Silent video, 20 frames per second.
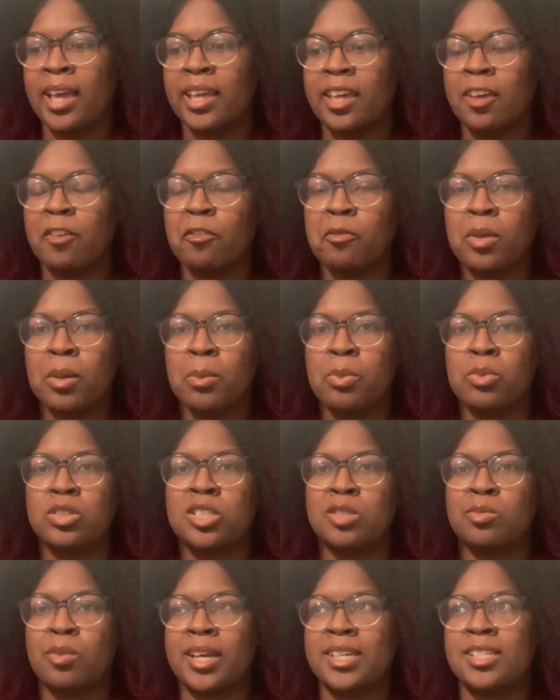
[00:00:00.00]
give people
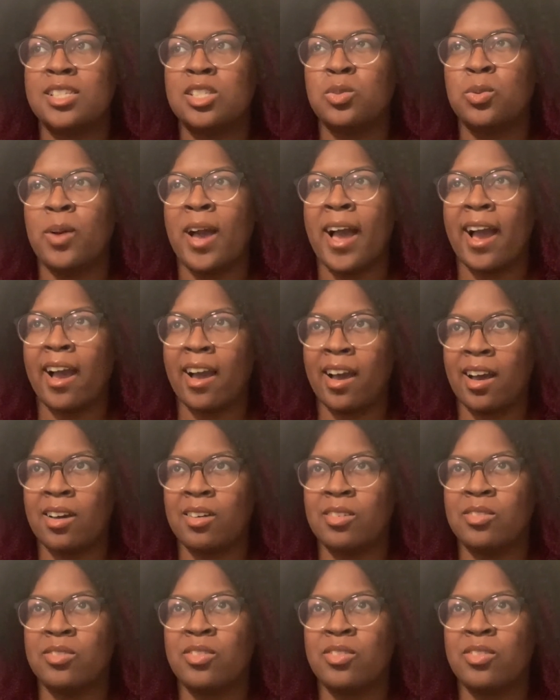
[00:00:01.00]
space to have